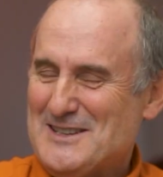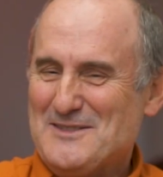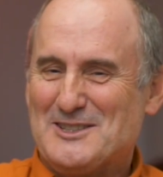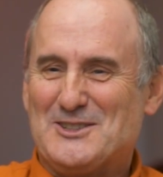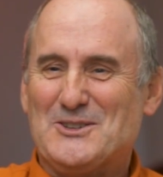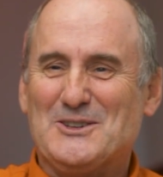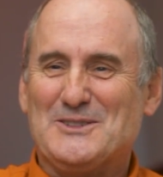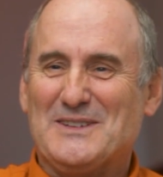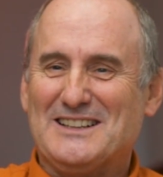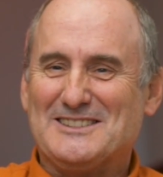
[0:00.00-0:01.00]
Some of the
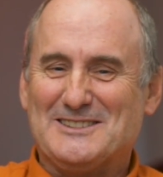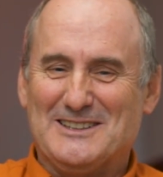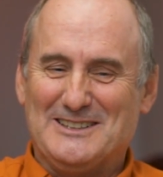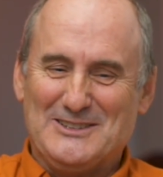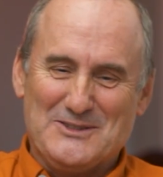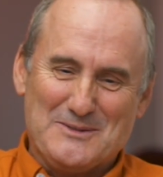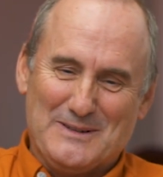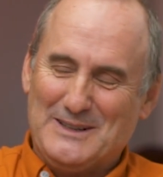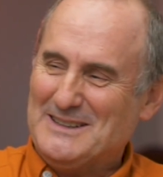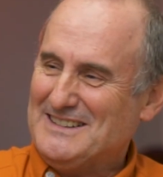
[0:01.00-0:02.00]
stories about his son, too, were
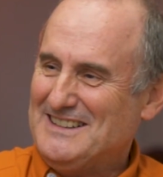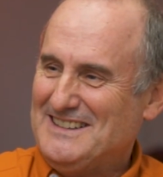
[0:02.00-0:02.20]
pretty good.